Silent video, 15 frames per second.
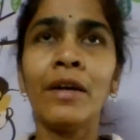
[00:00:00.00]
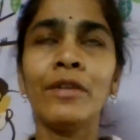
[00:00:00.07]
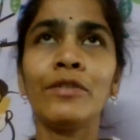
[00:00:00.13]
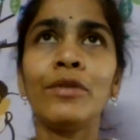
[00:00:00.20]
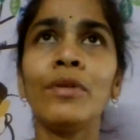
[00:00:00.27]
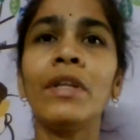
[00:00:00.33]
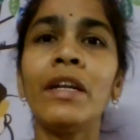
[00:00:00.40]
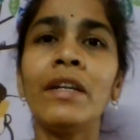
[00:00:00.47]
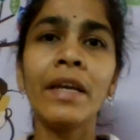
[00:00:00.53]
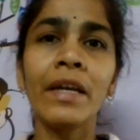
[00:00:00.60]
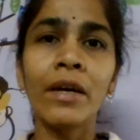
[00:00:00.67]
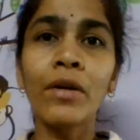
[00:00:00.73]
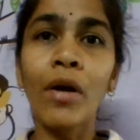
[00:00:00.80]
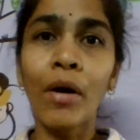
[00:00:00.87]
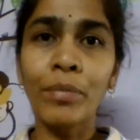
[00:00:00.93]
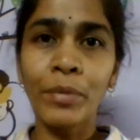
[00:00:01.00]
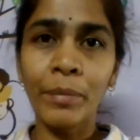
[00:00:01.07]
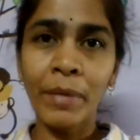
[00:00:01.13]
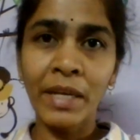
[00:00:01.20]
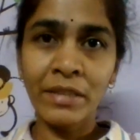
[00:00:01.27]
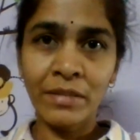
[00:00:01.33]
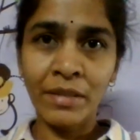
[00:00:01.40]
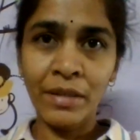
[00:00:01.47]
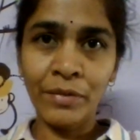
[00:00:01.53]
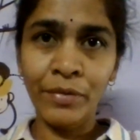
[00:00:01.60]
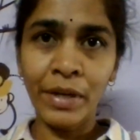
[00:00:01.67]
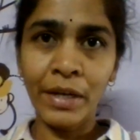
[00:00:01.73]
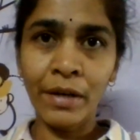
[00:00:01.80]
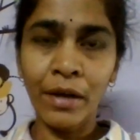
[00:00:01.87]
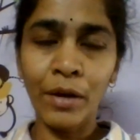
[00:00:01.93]
so they can optimize their
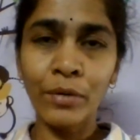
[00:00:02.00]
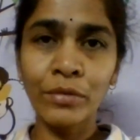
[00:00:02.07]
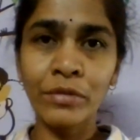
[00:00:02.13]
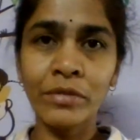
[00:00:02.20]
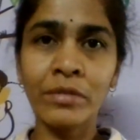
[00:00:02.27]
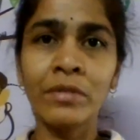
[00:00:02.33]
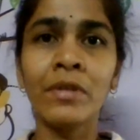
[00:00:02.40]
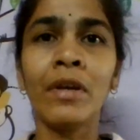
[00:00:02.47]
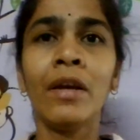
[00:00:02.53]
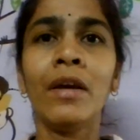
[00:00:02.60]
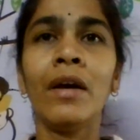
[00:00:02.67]
warehouse